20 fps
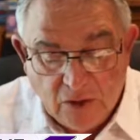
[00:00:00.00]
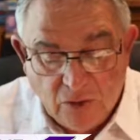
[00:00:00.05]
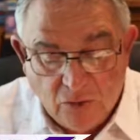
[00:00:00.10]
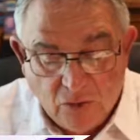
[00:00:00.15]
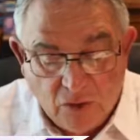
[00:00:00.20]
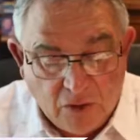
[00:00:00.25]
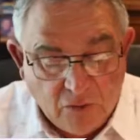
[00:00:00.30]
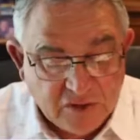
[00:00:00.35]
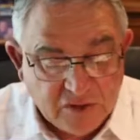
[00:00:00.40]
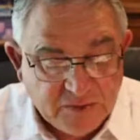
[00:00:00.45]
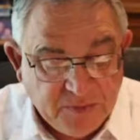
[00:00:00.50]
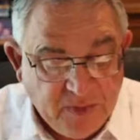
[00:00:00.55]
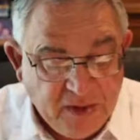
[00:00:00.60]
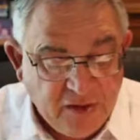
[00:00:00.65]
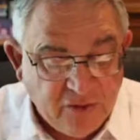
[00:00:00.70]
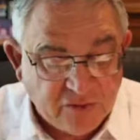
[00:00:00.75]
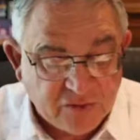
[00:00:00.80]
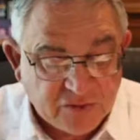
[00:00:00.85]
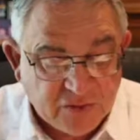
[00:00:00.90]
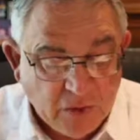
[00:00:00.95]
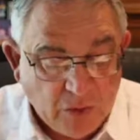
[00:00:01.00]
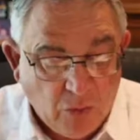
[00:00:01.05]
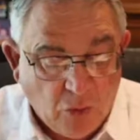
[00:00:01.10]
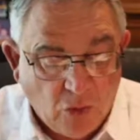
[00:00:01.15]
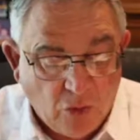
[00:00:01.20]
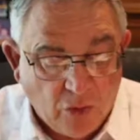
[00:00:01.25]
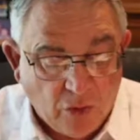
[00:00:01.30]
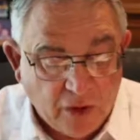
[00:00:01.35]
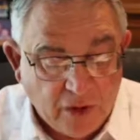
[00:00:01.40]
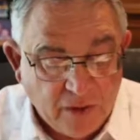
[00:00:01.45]
What was Peter's
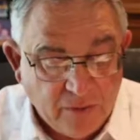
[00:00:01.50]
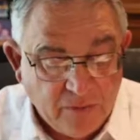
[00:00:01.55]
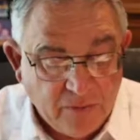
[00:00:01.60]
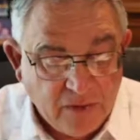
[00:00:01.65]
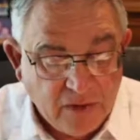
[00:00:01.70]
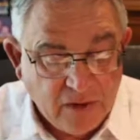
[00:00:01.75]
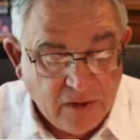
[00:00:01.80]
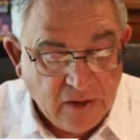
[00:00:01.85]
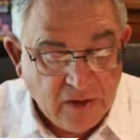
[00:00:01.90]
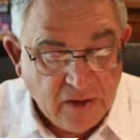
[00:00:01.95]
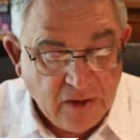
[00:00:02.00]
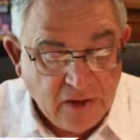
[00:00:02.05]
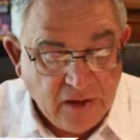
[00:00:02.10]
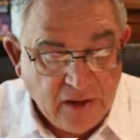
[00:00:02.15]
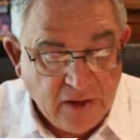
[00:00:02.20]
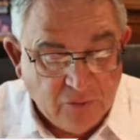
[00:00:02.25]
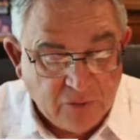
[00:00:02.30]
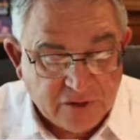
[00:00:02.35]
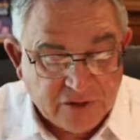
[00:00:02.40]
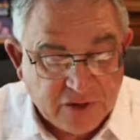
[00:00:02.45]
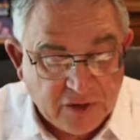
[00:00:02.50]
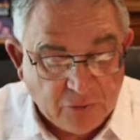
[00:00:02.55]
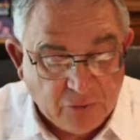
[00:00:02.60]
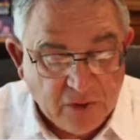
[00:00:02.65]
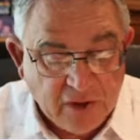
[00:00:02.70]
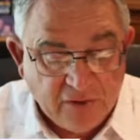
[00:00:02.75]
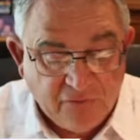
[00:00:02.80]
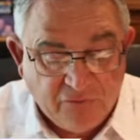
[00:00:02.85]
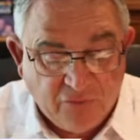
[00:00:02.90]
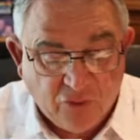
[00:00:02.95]
reward? It was the
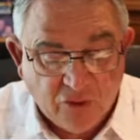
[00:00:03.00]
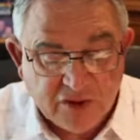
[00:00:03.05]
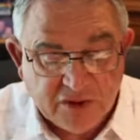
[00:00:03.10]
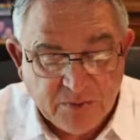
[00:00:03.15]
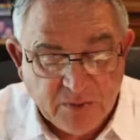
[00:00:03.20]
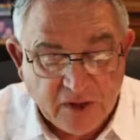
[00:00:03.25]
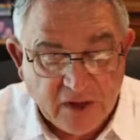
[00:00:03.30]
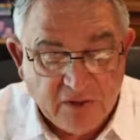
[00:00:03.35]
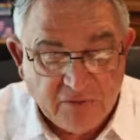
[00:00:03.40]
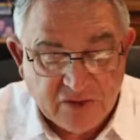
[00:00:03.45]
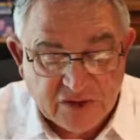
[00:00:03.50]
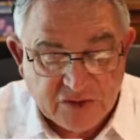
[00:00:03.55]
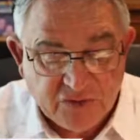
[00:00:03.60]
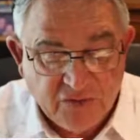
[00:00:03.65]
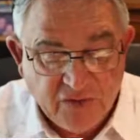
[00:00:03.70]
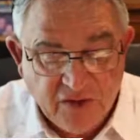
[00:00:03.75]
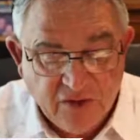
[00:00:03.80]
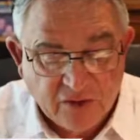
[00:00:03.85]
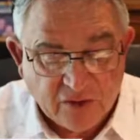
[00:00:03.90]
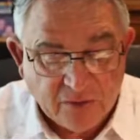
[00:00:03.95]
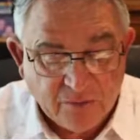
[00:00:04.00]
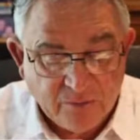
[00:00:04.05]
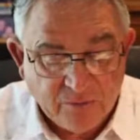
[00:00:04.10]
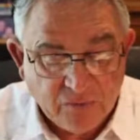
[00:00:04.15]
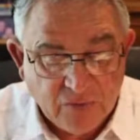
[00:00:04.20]
reinforcement of his fear.